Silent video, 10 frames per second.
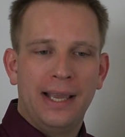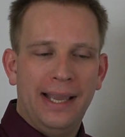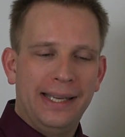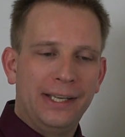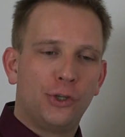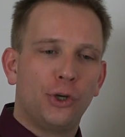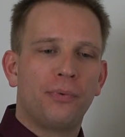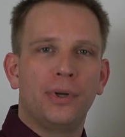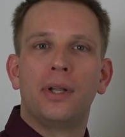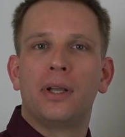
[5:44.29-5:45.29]
and
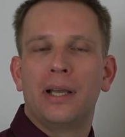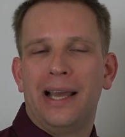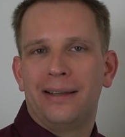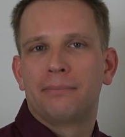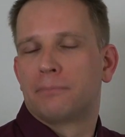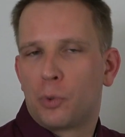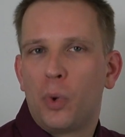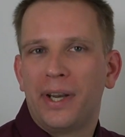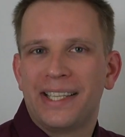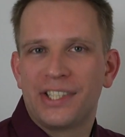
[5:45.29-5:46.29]
interpret what it